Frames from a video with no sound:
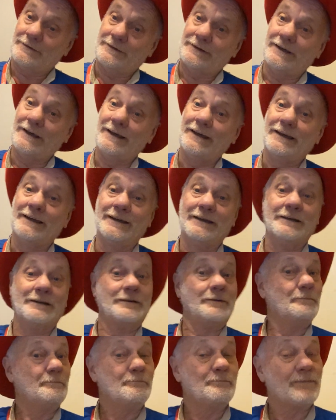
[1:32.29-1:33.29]
Okay,
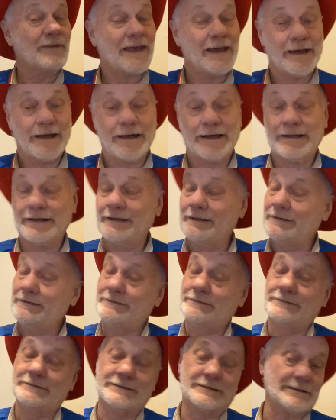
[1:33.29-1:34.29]
and
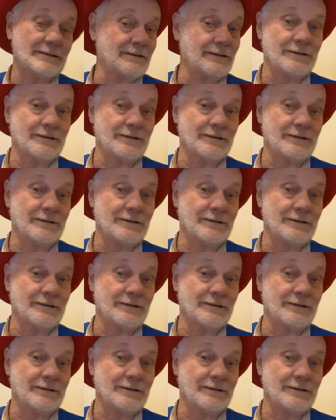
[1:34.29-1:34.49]
it's